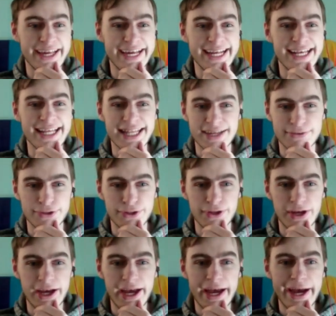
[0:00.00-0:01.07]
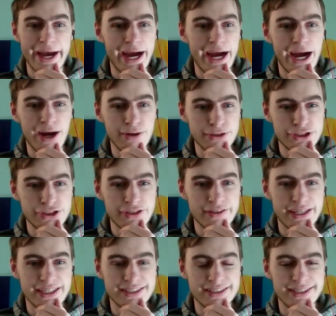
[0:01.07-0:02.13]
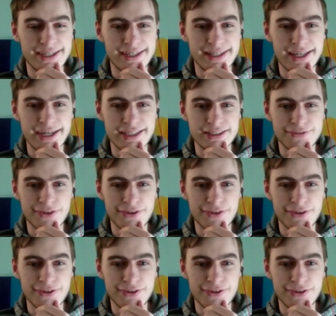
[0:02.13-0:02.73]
any level, how should they study lines?